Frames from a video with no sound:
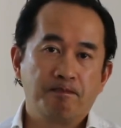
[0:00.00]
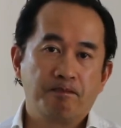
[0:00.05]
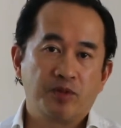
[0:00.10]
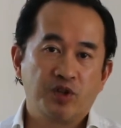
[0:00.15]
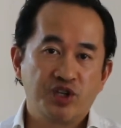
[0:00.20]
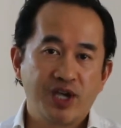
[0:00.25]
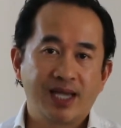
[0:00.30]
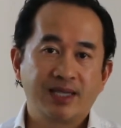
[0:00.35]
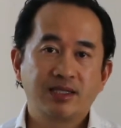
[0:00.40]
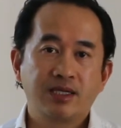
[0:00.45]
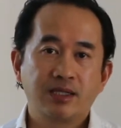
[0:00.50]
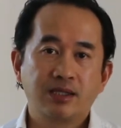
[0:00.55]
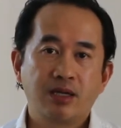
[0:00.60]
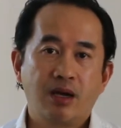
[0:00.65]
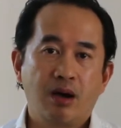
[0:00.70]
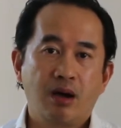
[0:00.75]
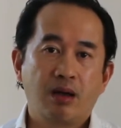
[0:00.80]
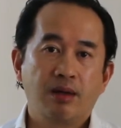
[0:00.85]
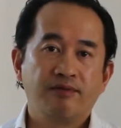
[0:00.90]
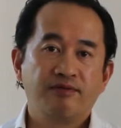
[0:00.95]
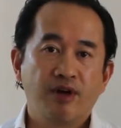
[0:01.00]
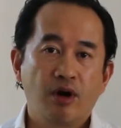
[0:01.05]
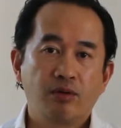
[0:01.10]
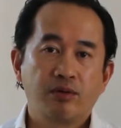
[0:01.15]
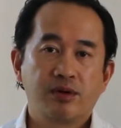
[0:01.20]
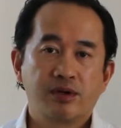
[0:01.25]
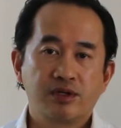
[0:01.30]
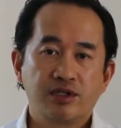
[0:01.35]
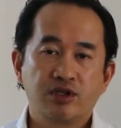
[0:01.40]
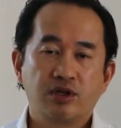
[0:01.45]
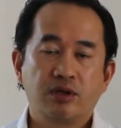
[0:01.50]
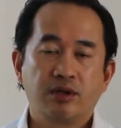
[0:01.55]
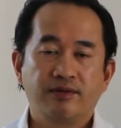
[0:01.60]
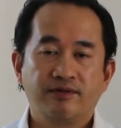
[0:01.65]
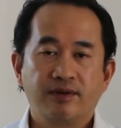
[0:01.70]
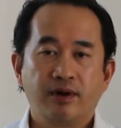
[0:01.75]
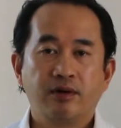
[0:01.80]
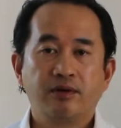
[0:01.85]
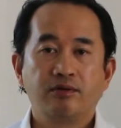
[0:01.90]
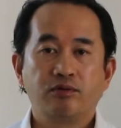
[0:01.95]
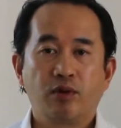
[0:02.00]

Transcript: chances are voters going to vote